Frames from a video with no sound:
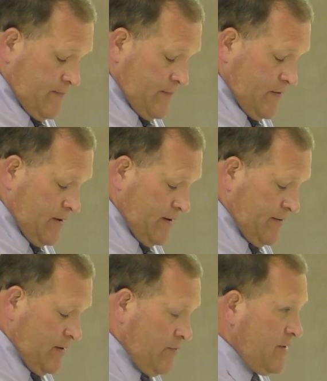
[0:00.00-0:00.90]
So like I
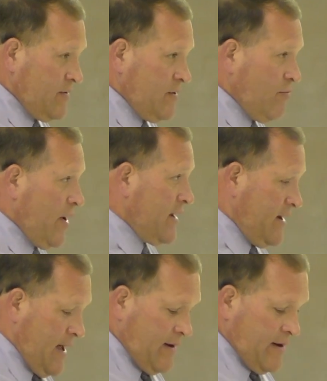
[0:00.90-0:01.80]
said, when you break
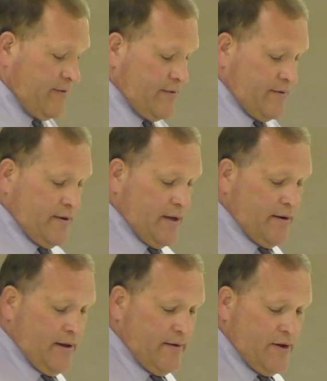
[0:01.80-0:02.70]
it down, it's,
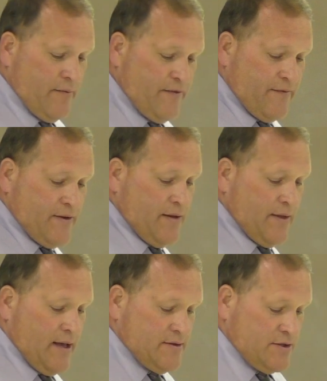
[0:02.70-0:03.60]
that ends up
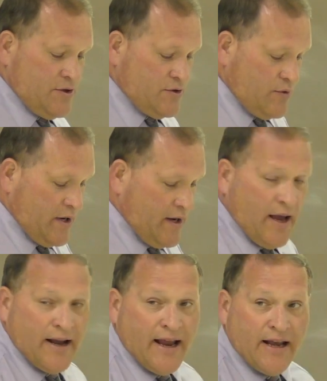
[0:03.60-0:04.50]

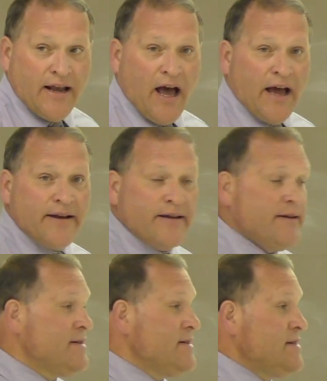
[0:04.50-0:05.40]

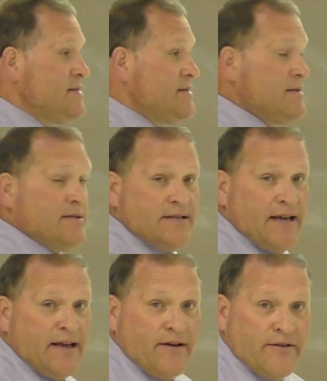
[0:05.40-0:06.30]
$15,229.89 to
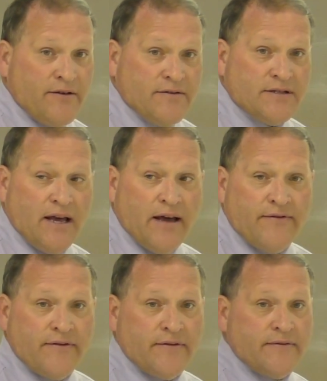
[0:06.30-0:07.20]
take care of the whole staff.